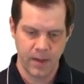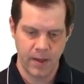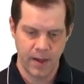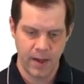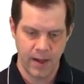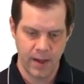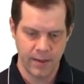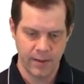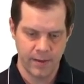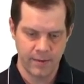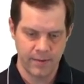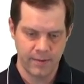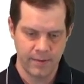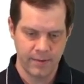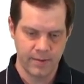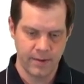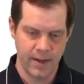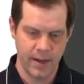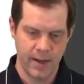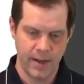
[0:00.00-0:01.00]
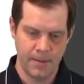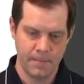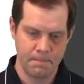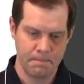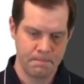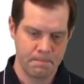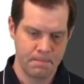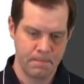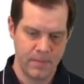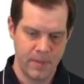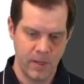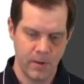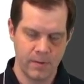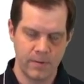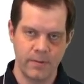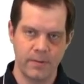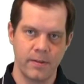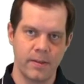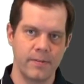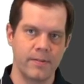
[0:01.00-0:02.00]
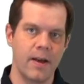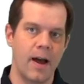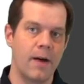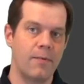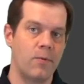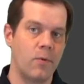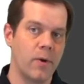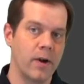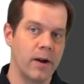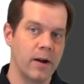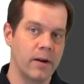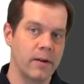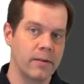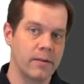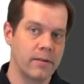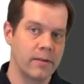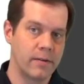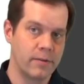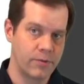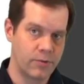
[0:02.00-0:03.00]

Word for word: uh, this um, you know the software